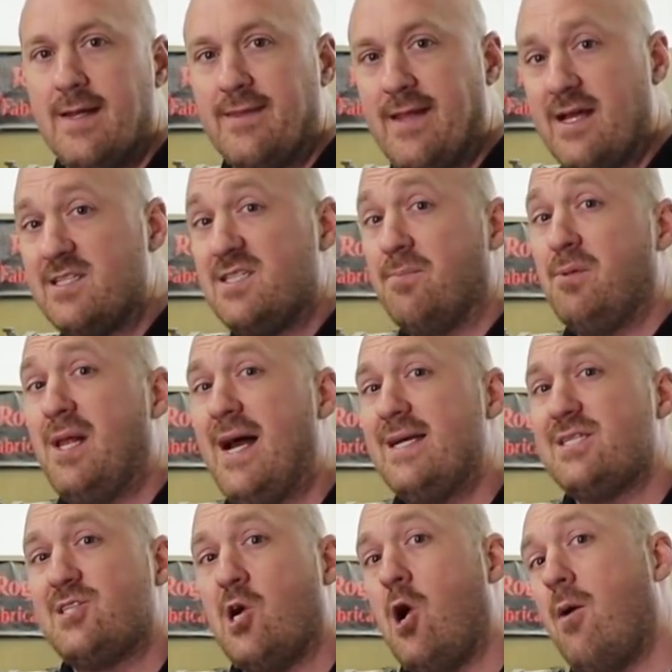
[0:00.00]
Now this
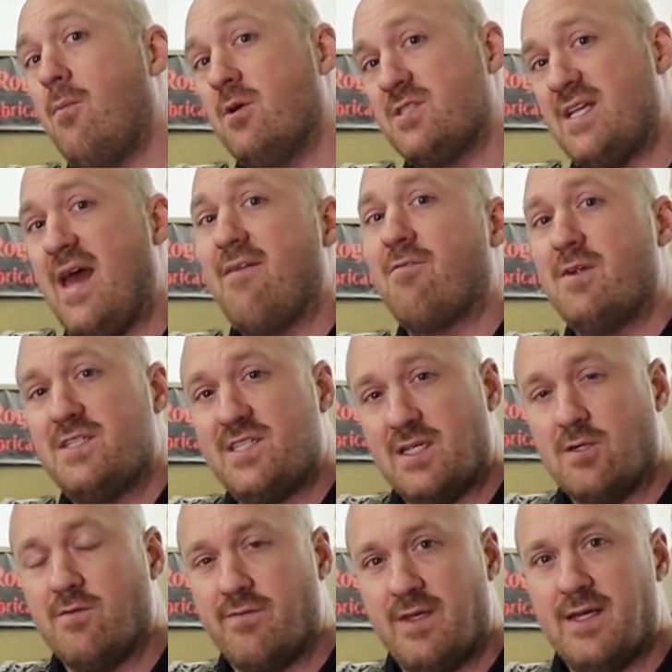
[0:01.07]
applies to almost every
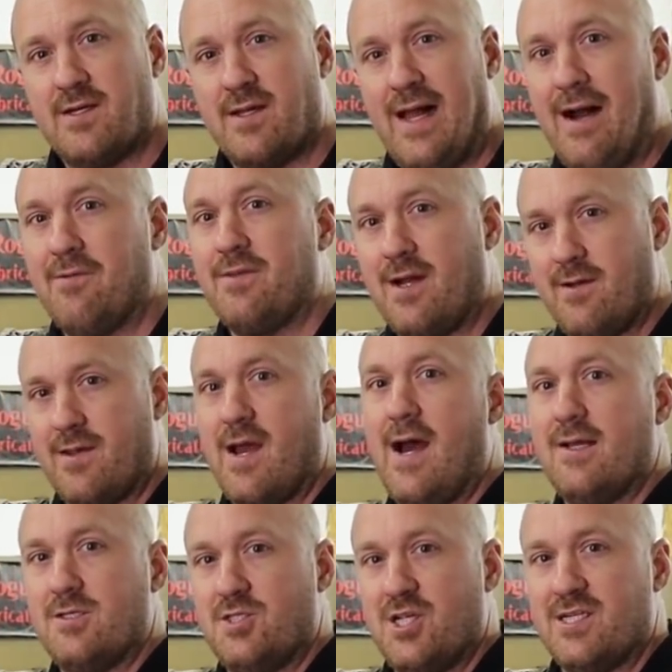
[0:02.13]
single vehicle out there,
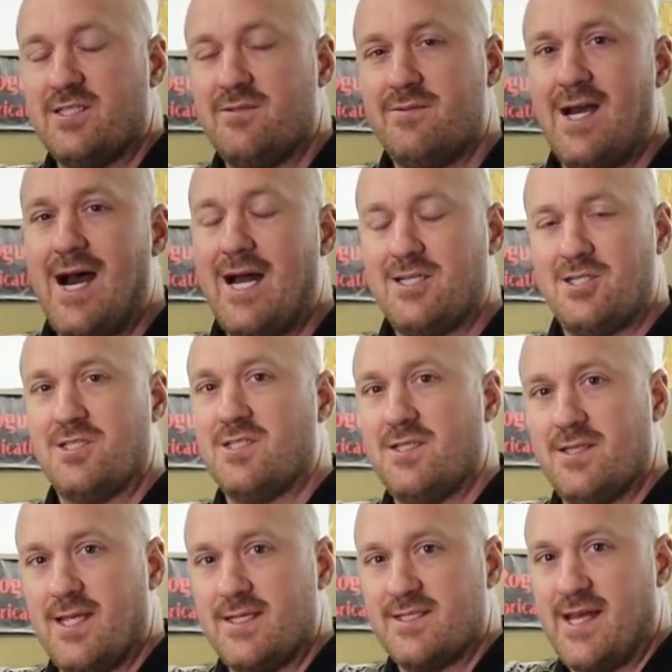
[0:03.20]
not just Dodges
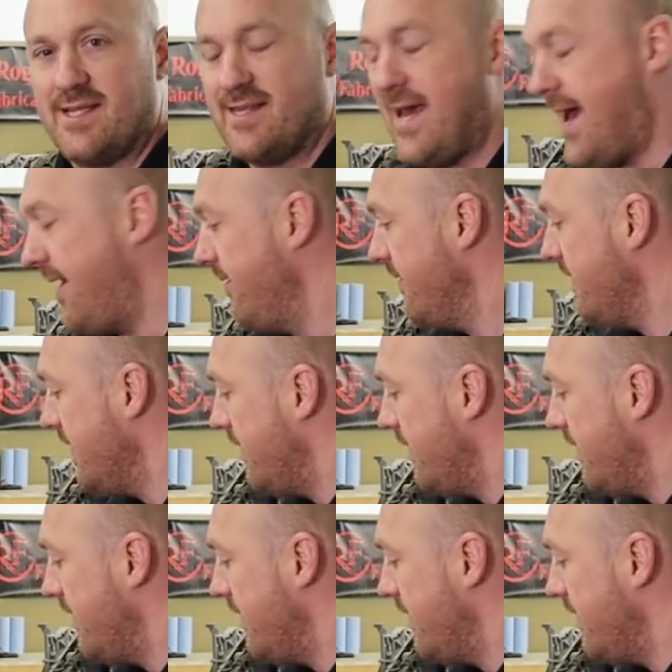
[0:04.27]
and things like that.